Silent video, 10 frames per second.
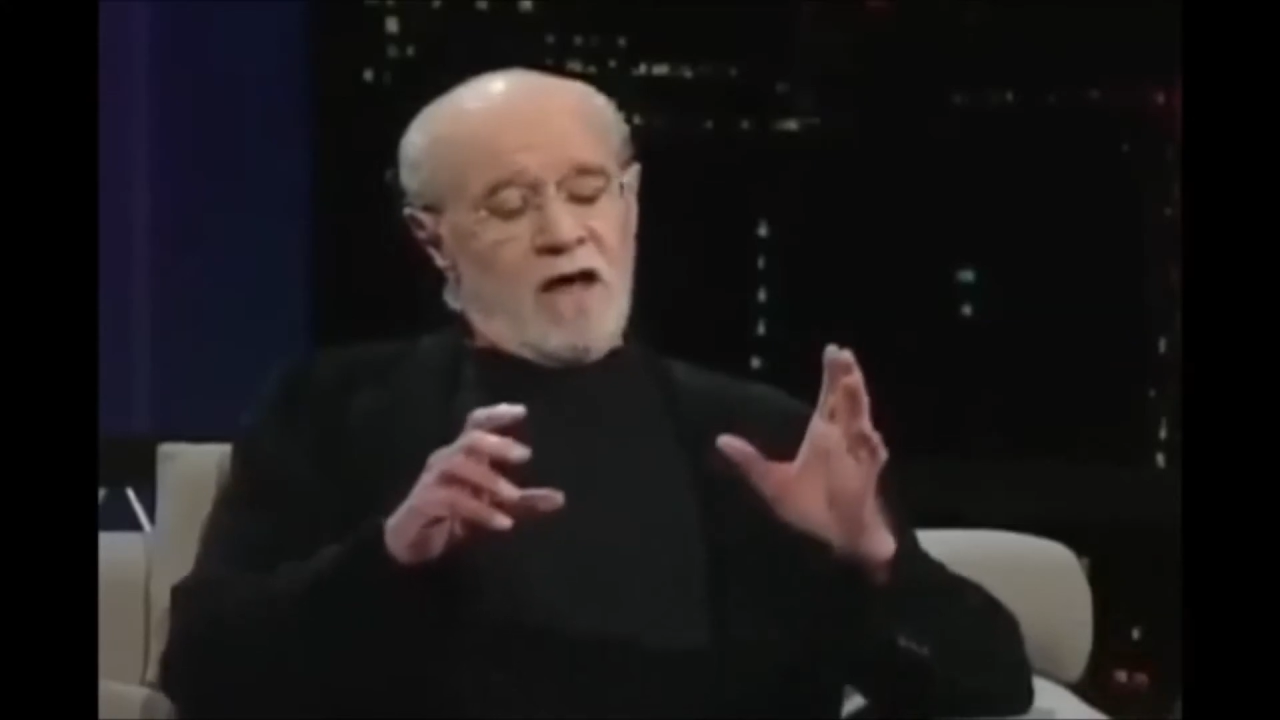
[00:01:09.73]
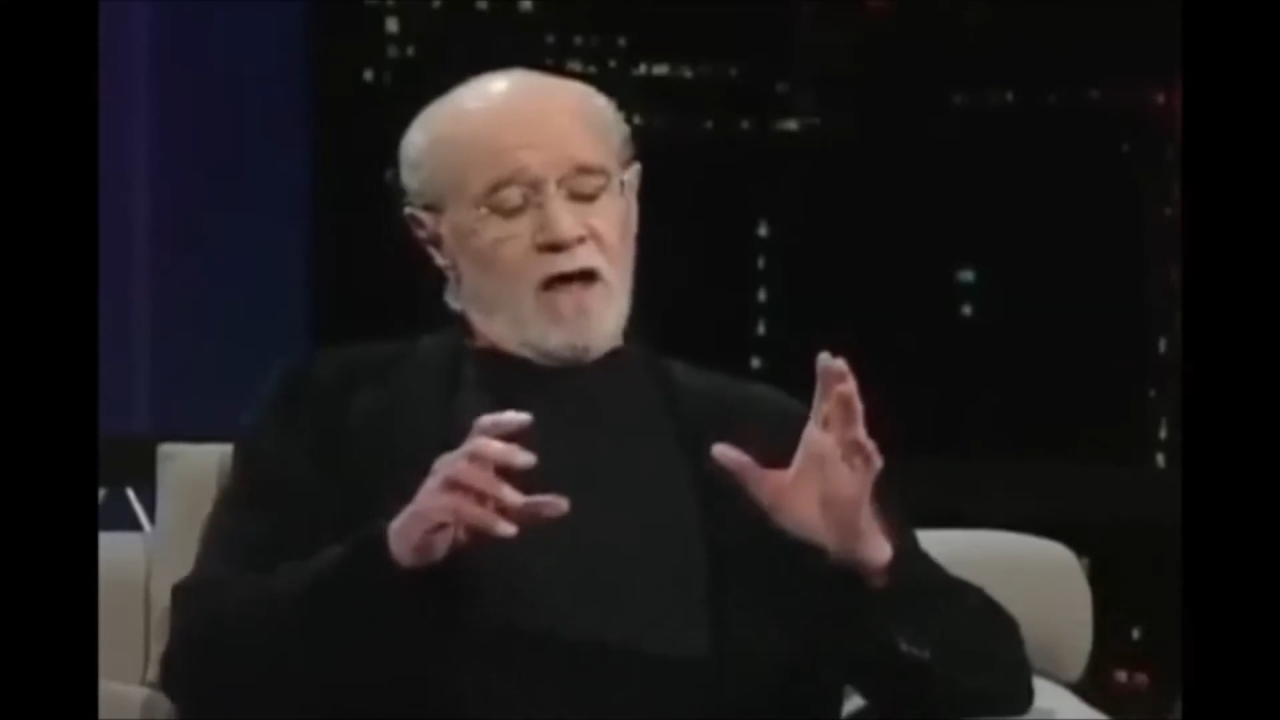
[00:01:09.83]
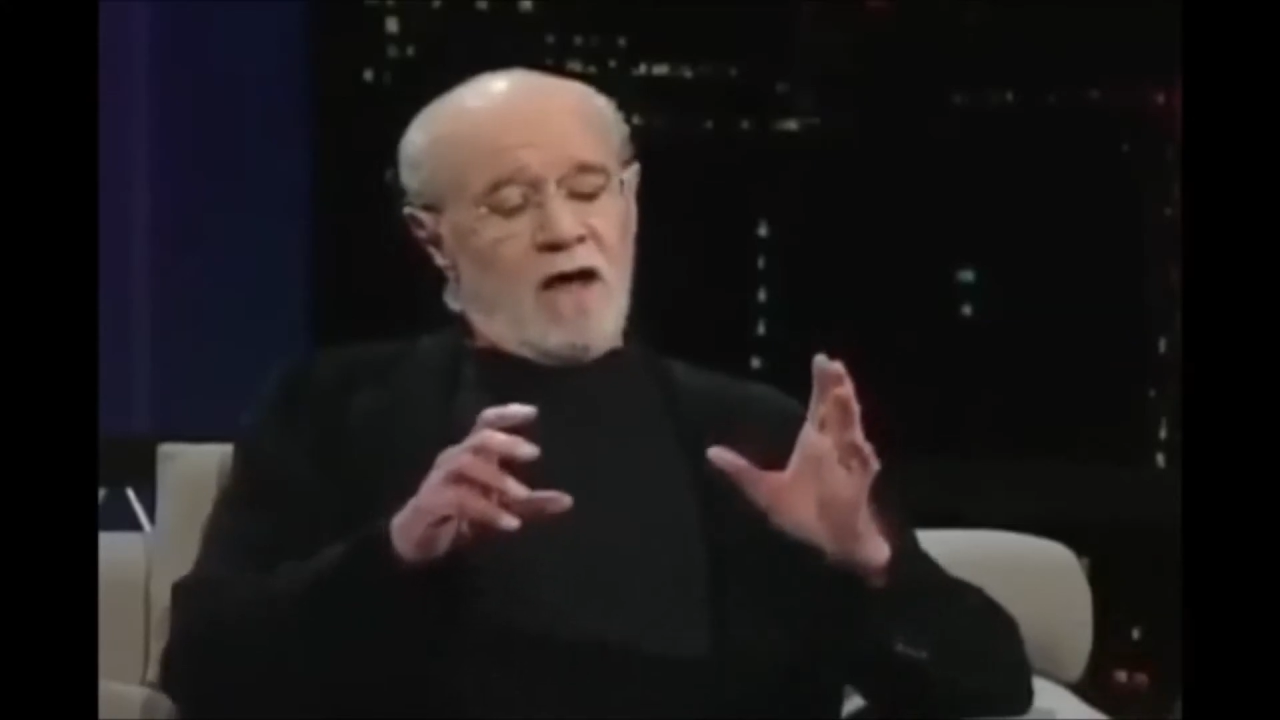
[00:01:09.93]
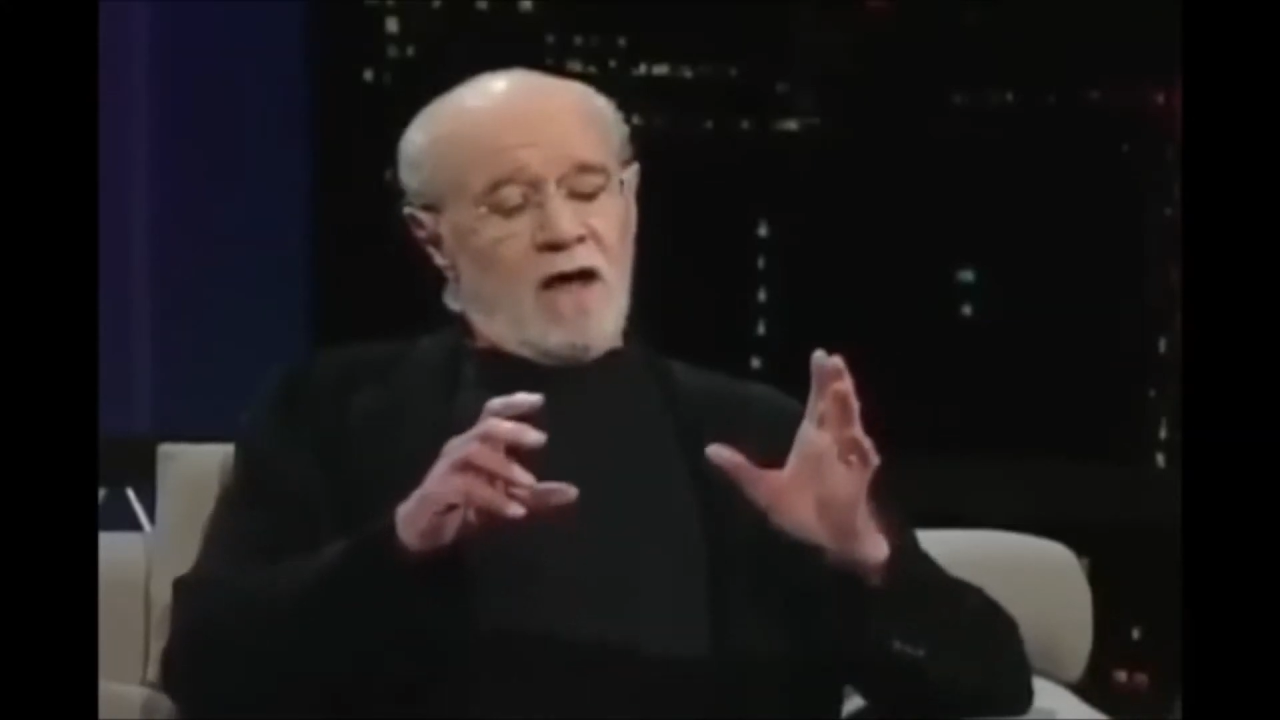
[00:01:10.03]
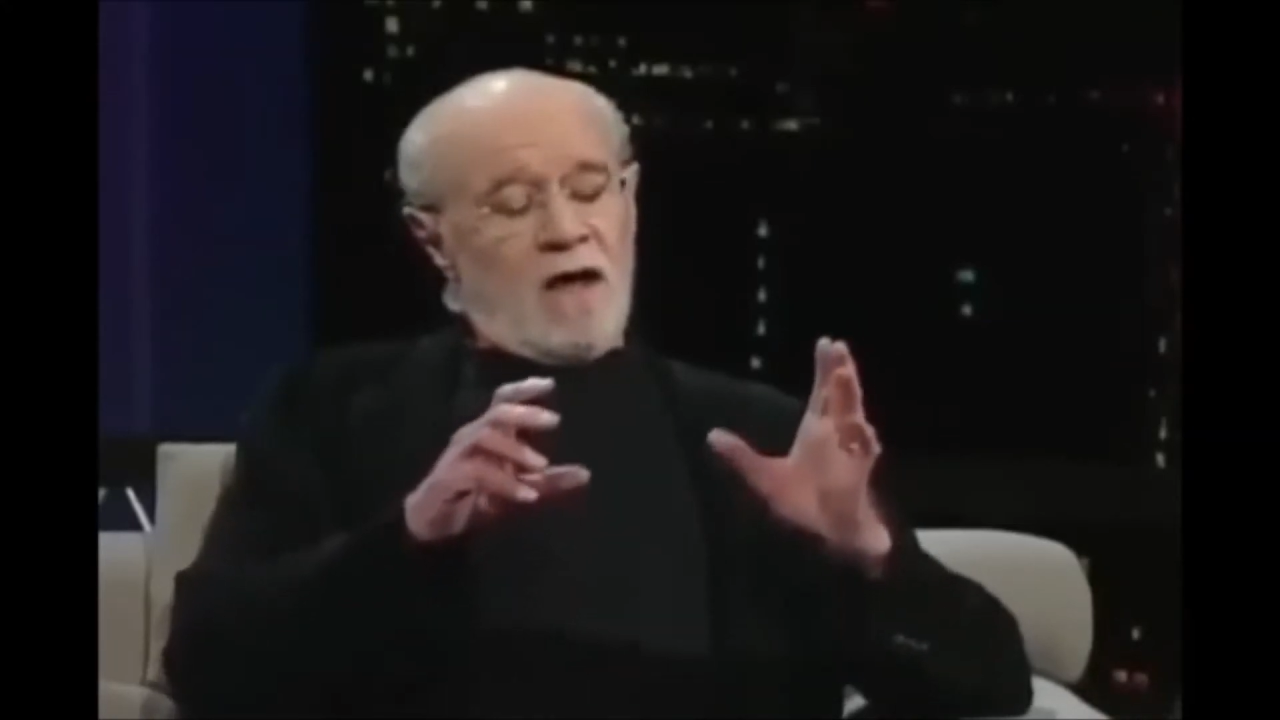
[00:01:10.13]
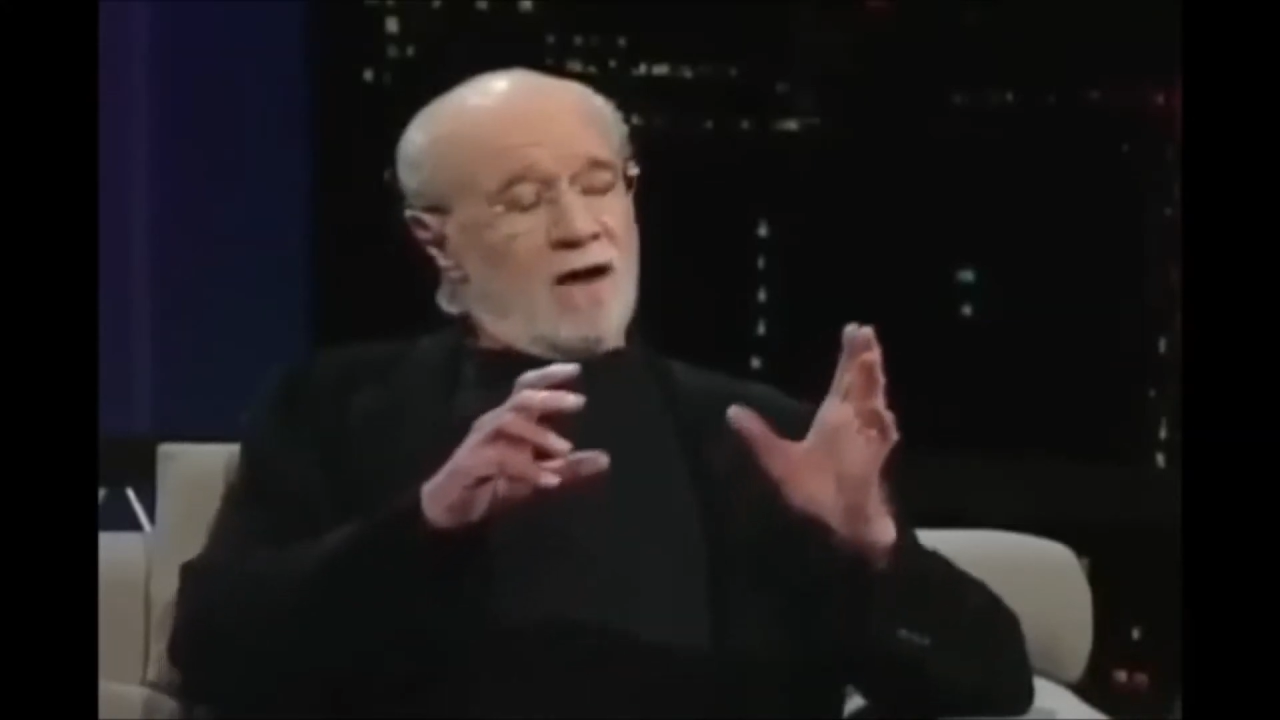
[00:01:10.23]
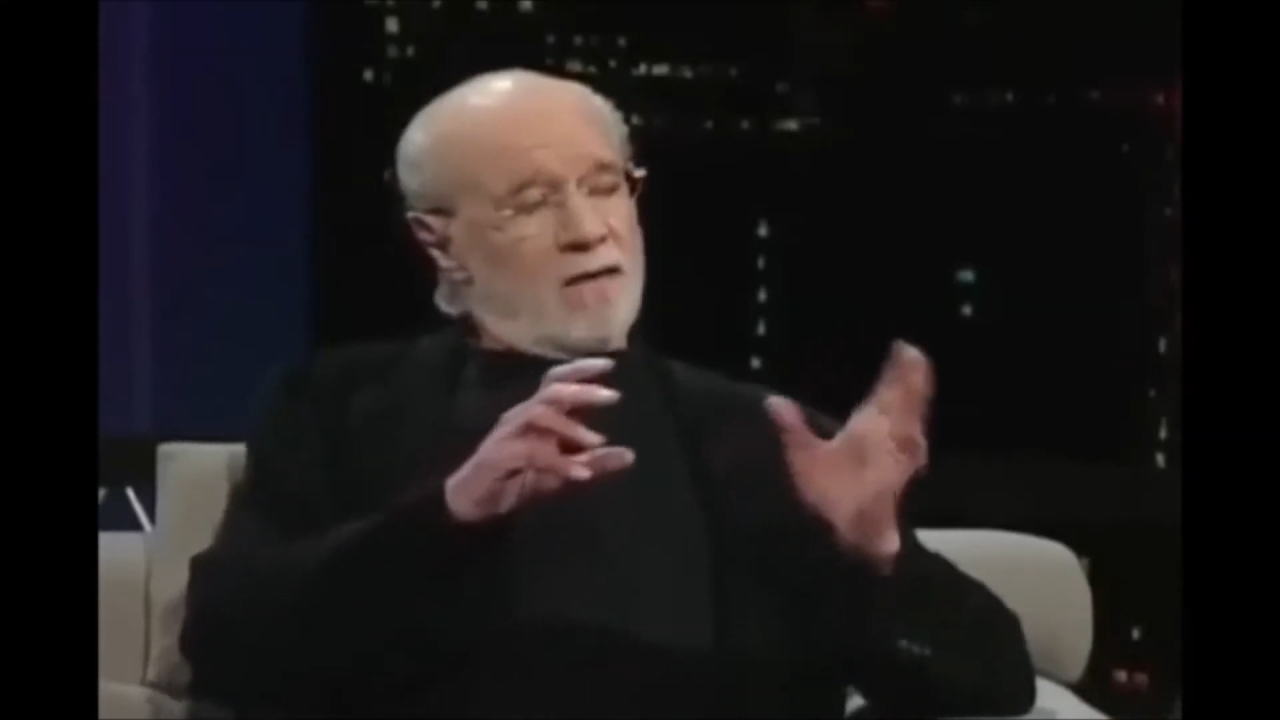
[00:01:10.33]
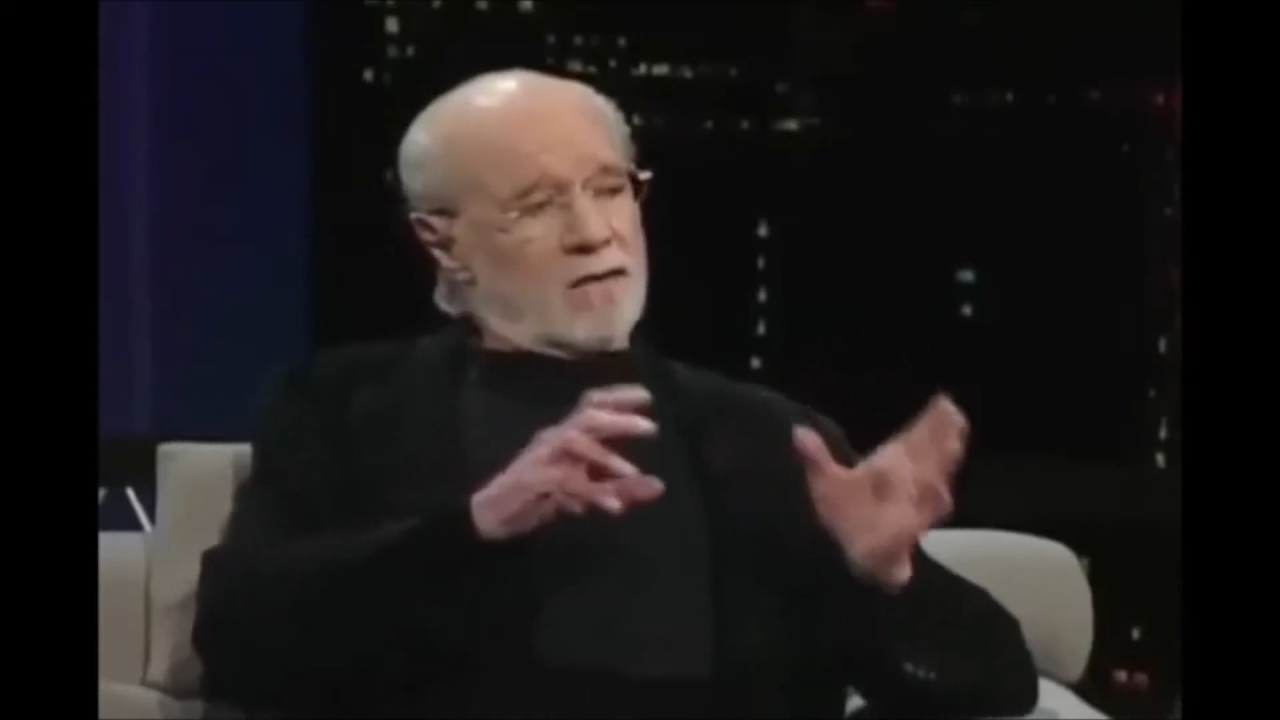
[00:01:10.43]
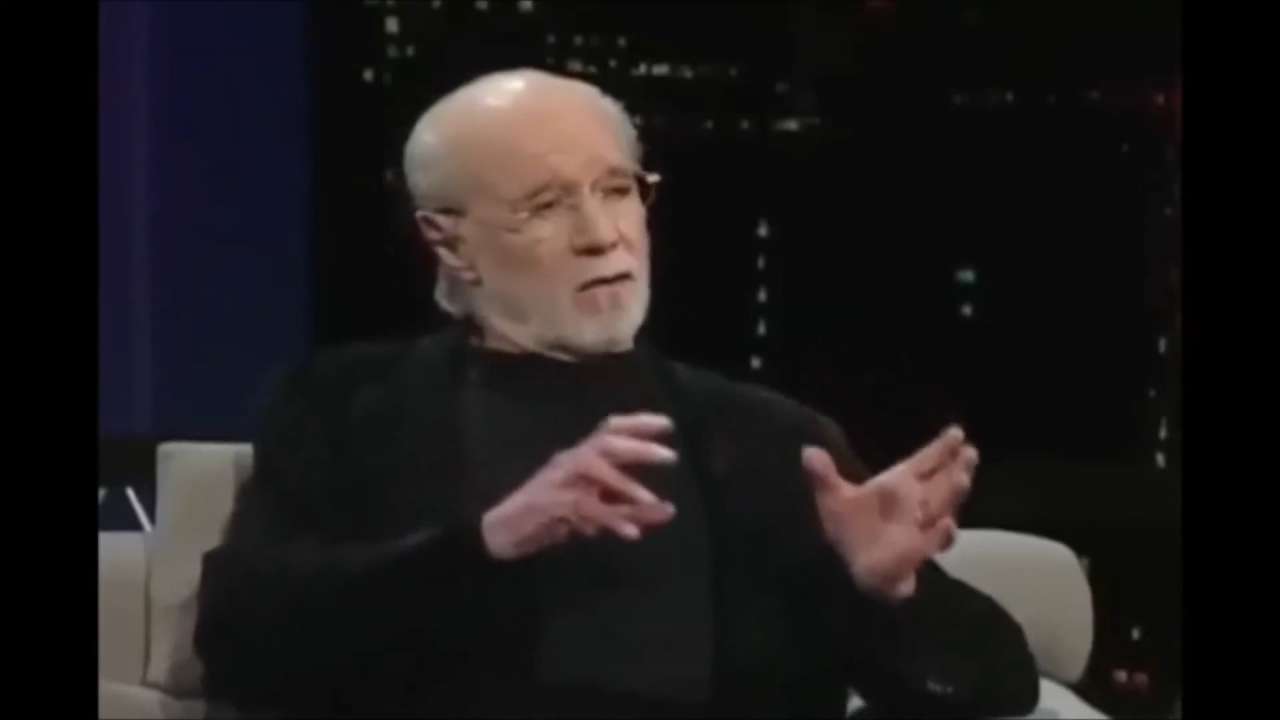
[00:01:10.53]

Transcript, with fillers: Another